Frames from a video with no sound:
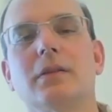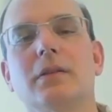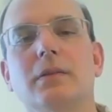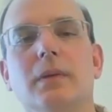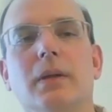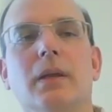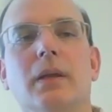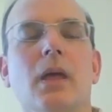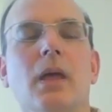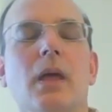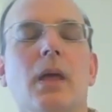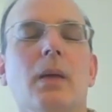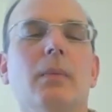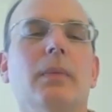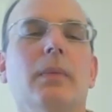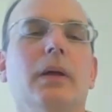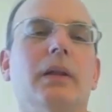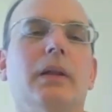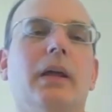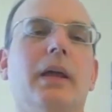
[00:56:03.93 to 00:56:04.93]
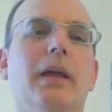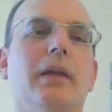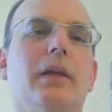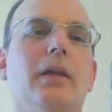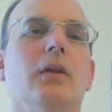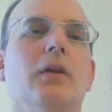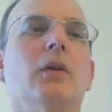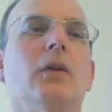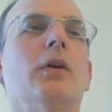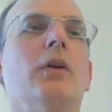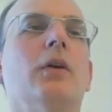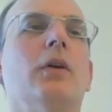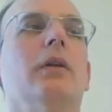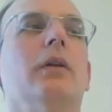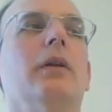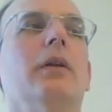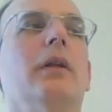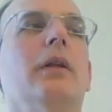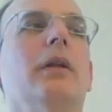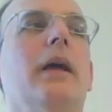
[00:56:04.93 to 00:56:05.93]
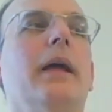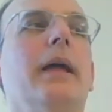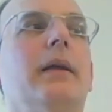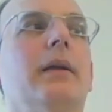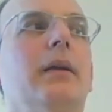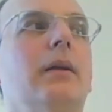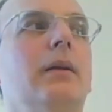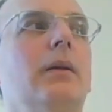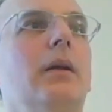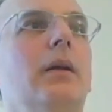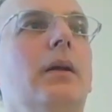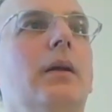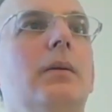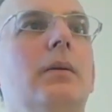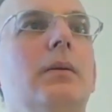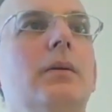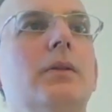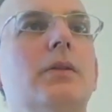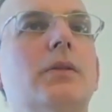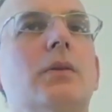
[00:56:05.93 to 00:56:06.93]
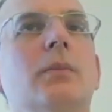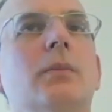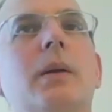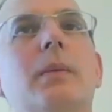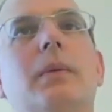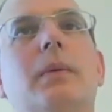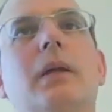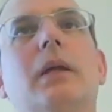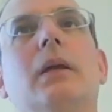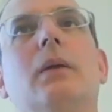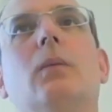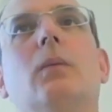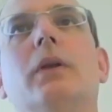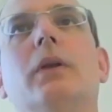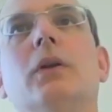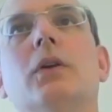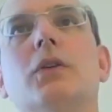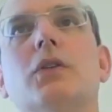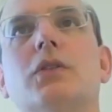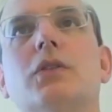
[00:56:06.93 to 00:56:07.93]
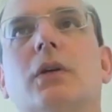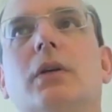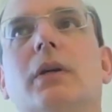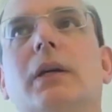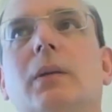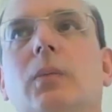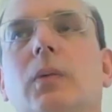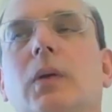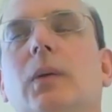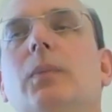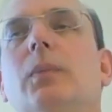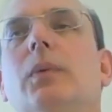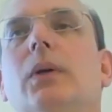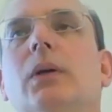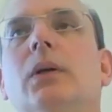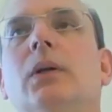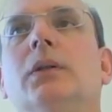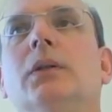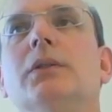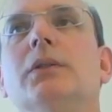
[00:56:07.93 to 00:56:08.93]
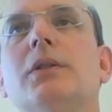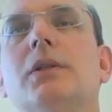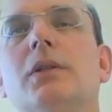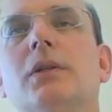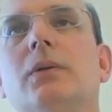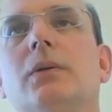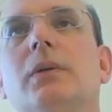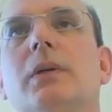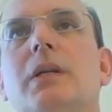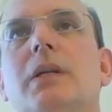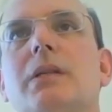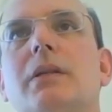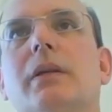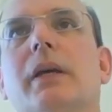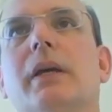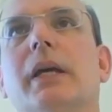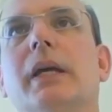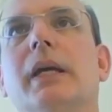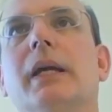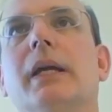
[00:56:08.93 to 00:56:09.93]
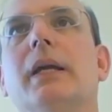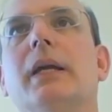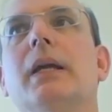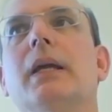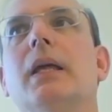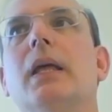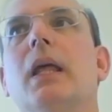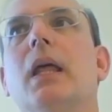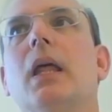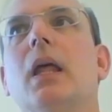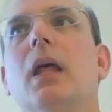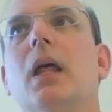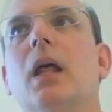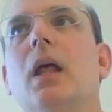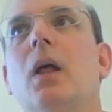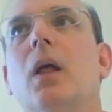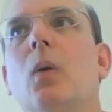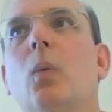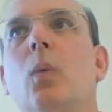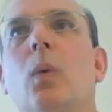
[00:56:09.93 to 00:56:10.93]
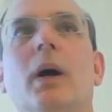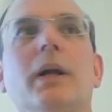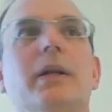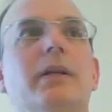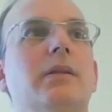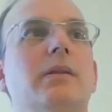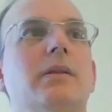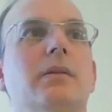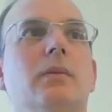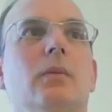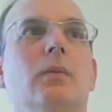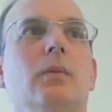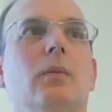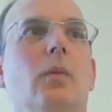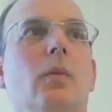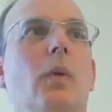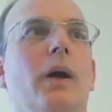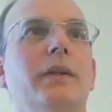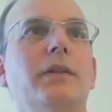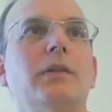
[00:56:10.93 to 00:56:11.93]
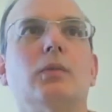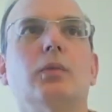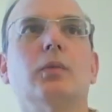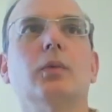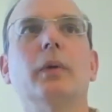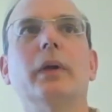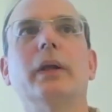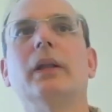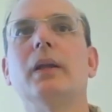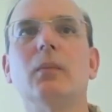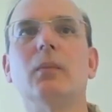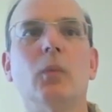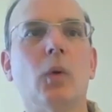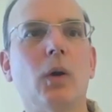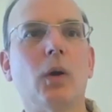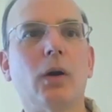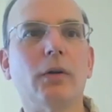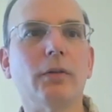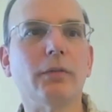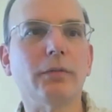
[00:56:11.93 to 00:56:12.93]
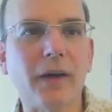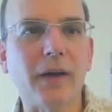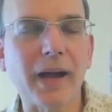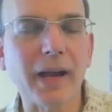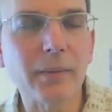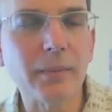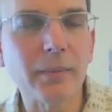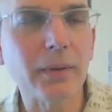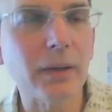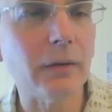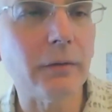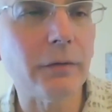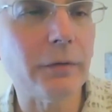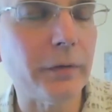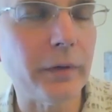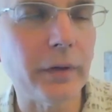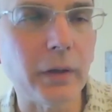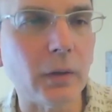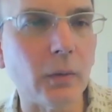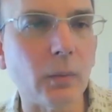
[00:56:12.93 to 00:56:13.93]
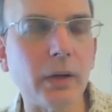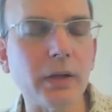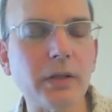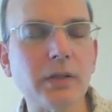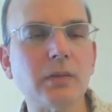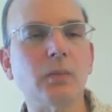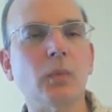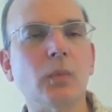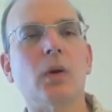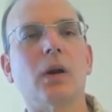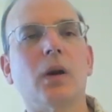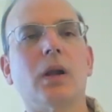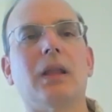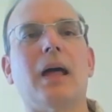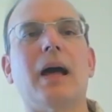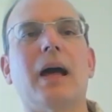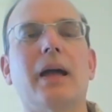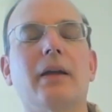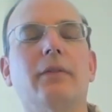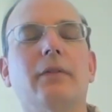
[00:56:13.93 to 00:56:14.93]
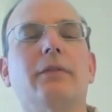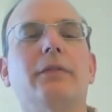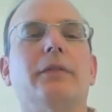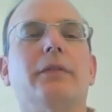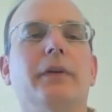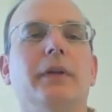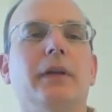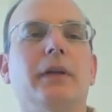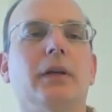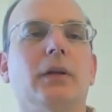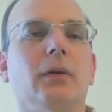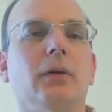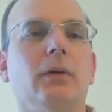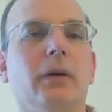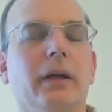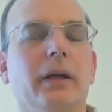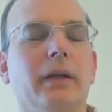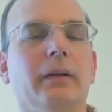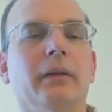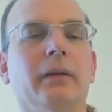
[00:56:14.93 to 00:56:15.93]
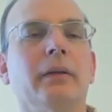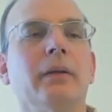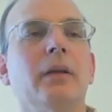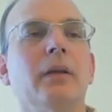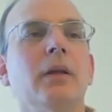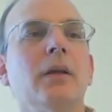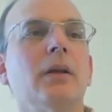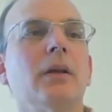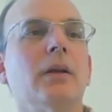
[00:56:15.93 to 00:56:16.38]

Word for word: so to speak. But like you're like, so maybe what you're showing people too is like, what's what's really more vibrant for you, what's more alive for you, and